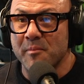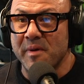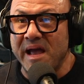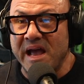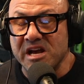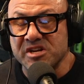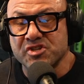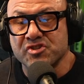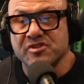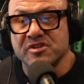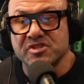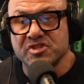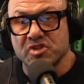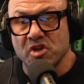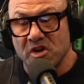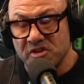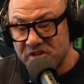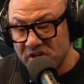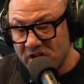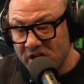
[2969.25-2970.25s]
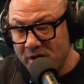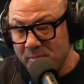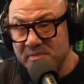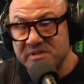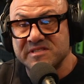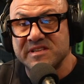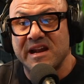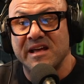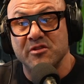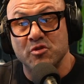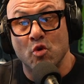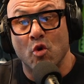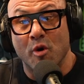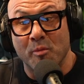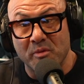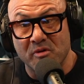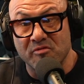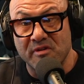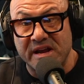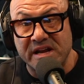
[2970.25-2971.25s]
my estrogen started to come into that
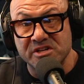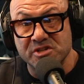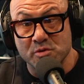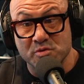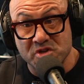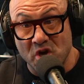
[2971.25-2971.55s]
normal range.